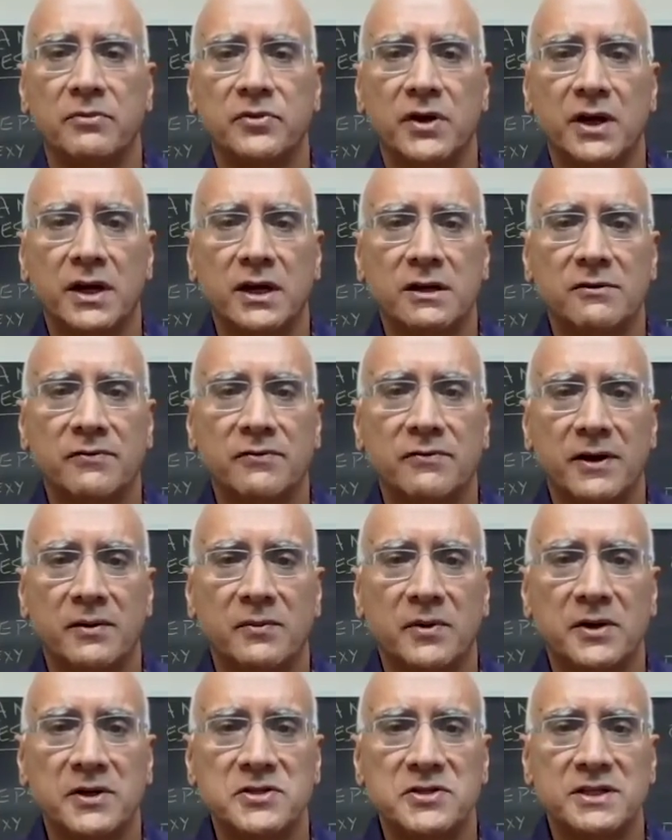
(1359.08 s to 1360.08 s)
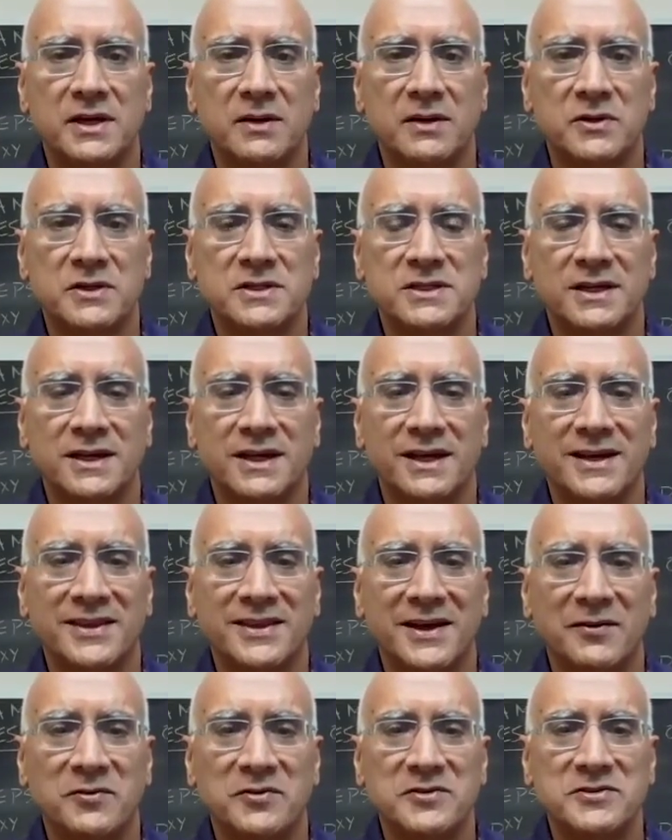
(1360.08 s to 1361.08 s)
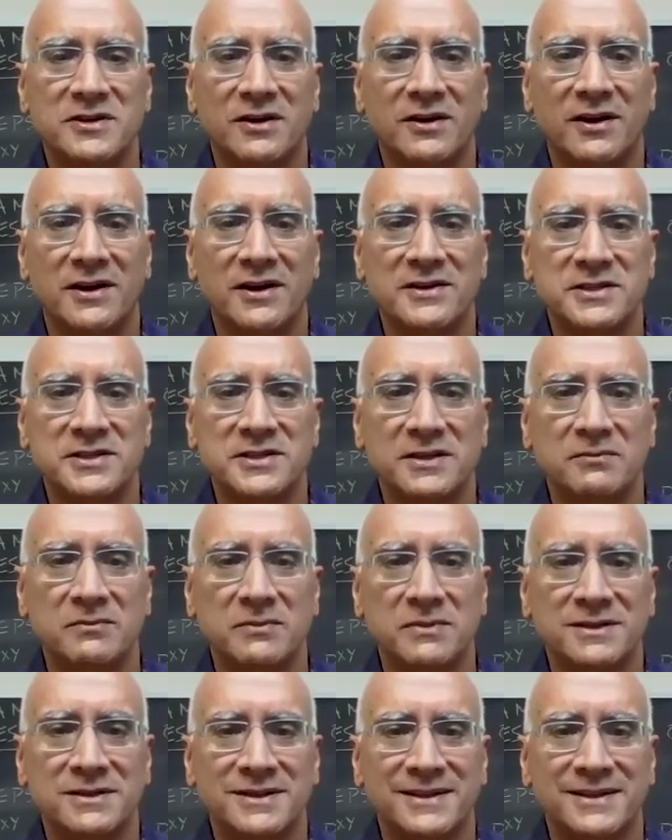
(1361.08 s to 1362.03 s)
thank you very much, Deborah, today. That was awesome.